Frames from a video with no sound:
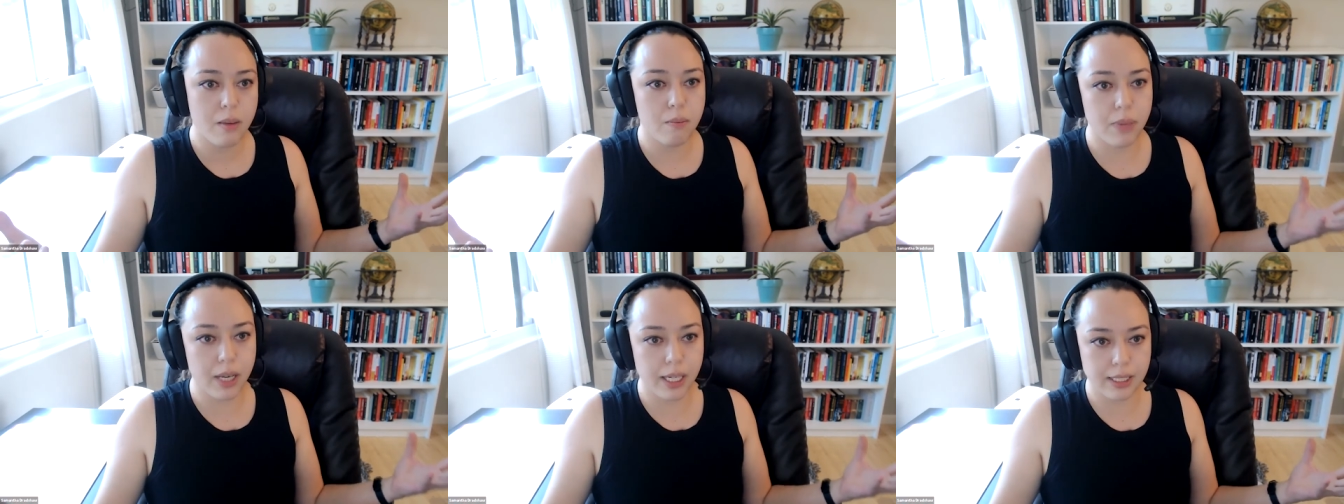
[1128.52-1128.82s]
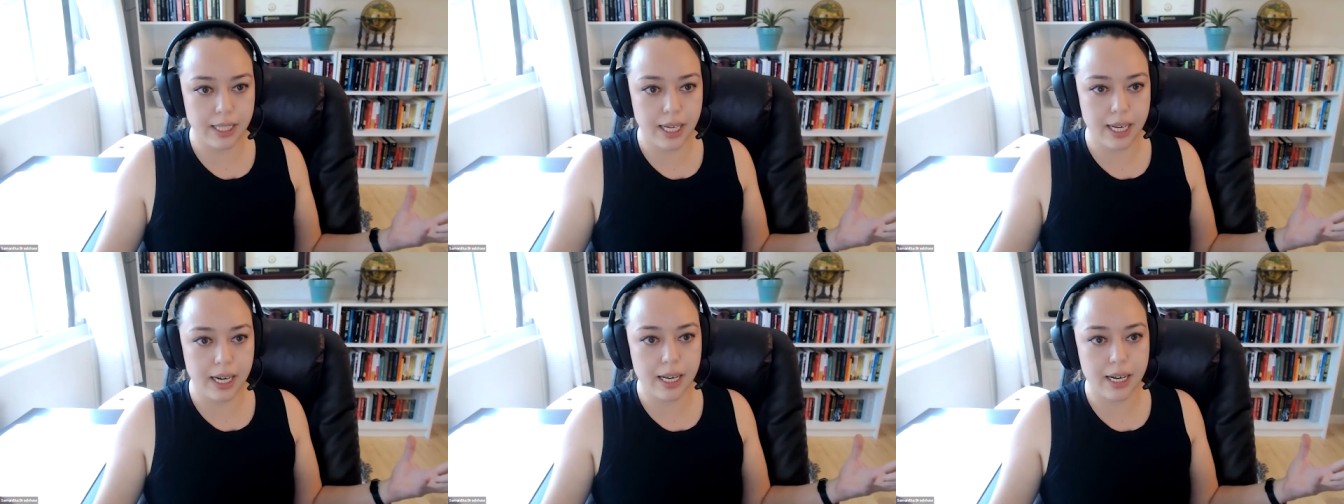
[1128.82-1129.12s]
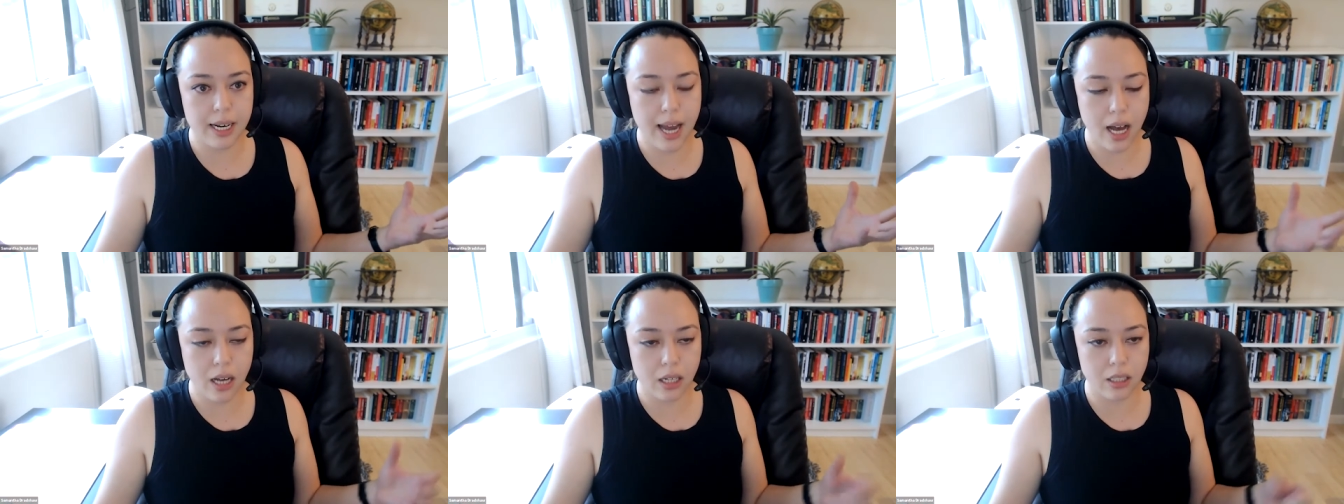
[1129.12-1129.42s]
big data
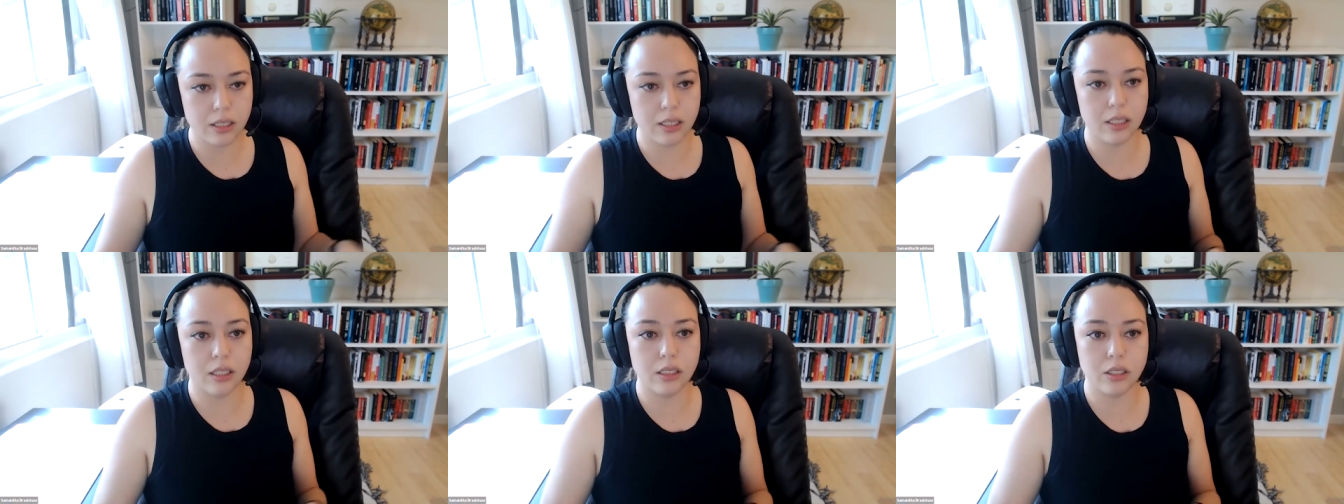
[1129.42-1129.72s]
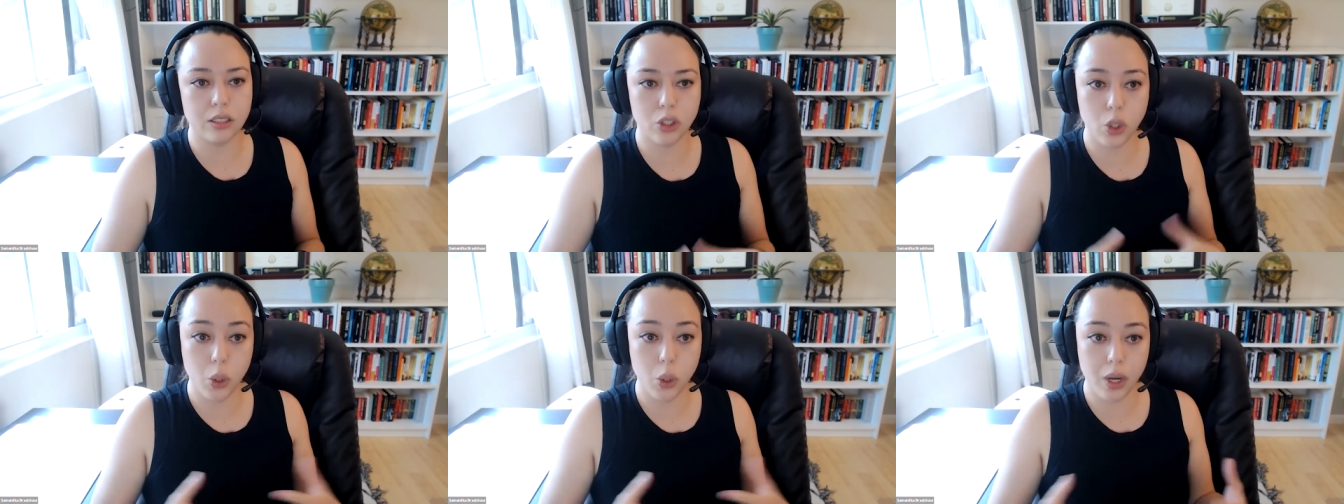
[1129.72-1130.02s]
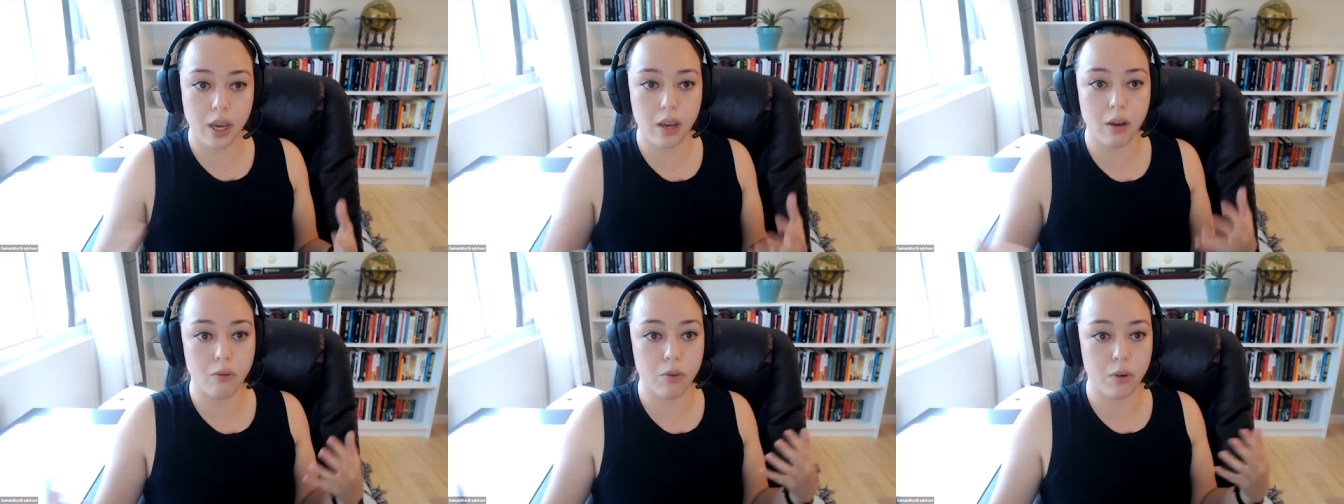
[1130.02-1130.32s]
analysis
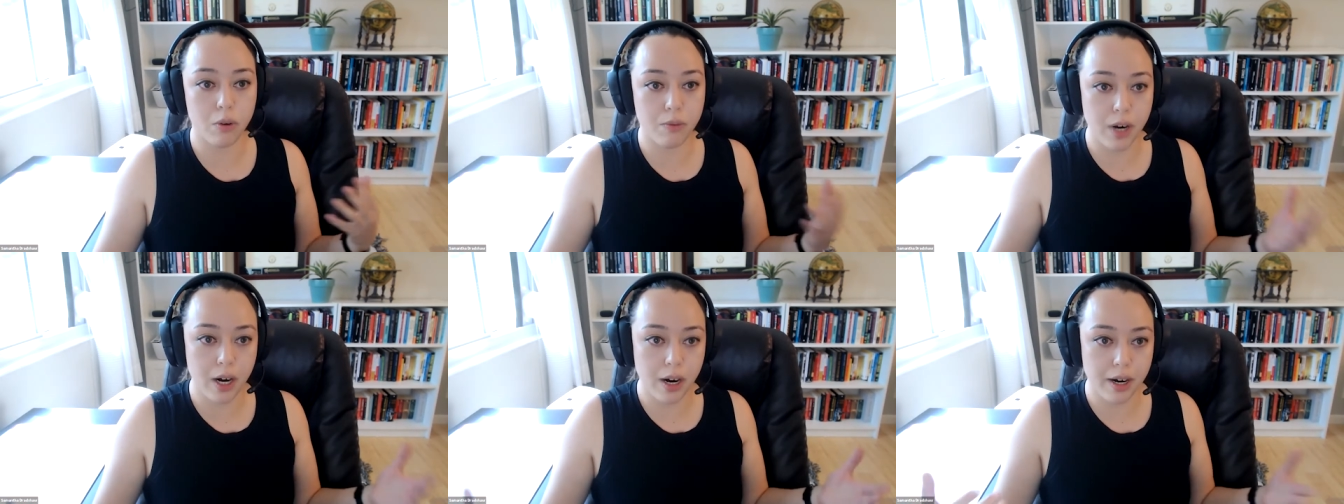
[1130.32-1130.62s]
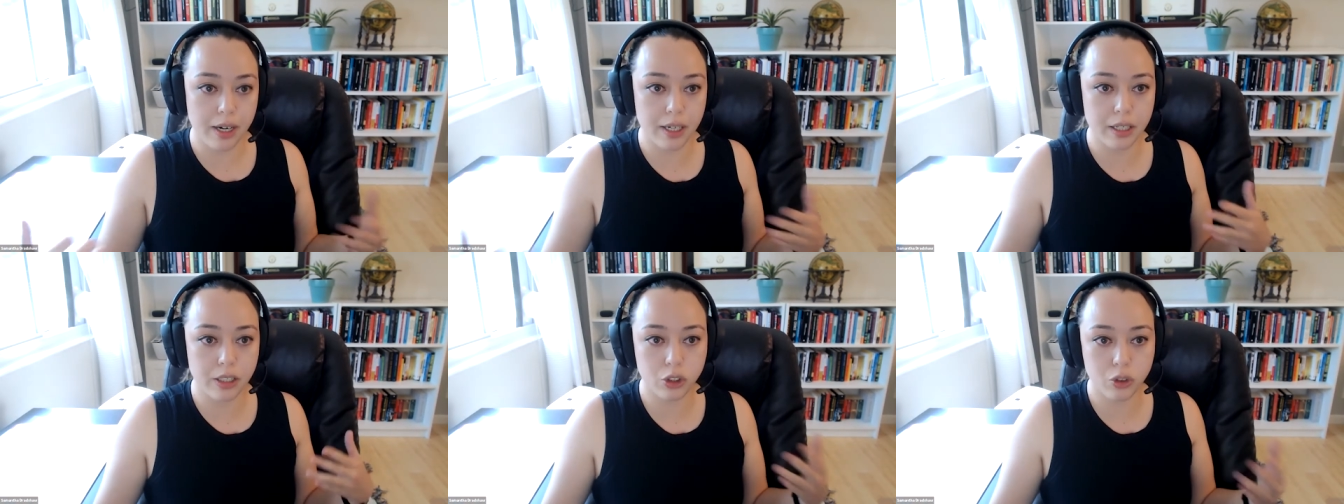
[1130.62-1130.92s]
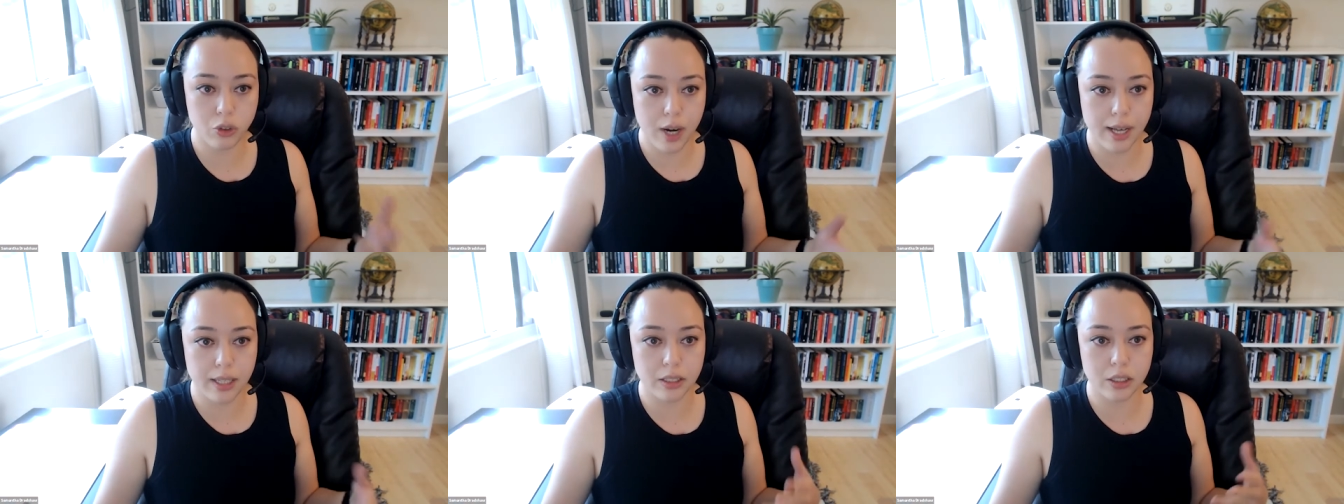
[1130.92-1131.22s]
looking for various
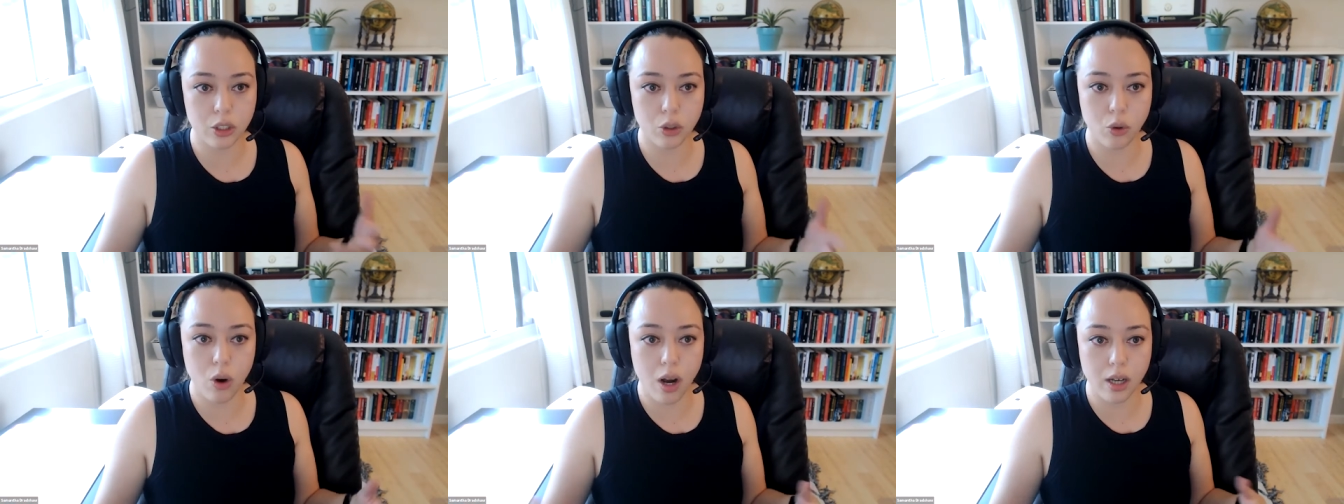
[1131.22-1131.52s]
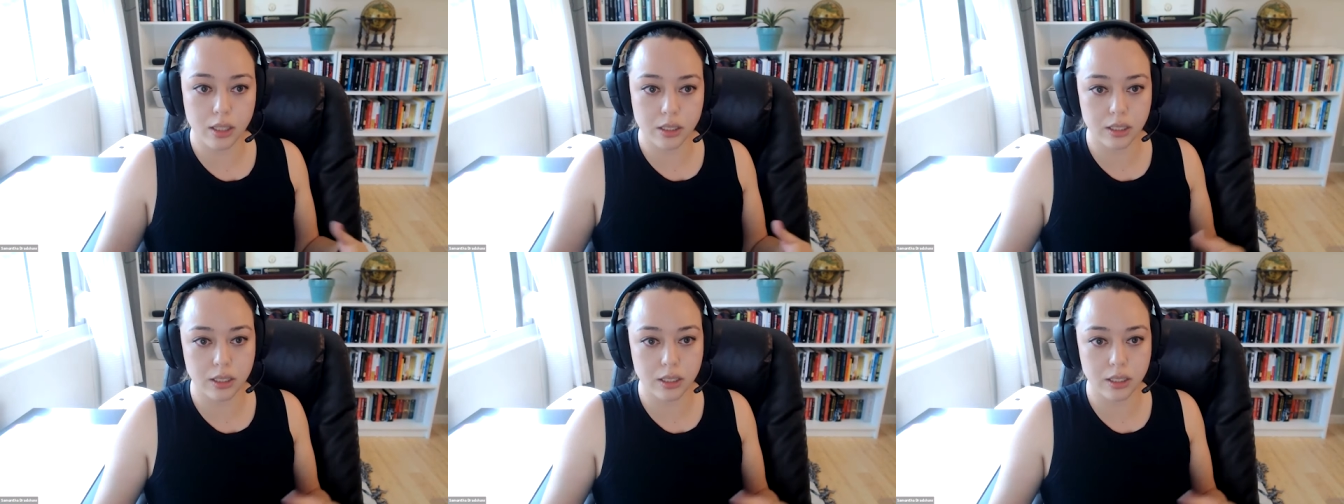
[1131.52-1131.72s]
trends across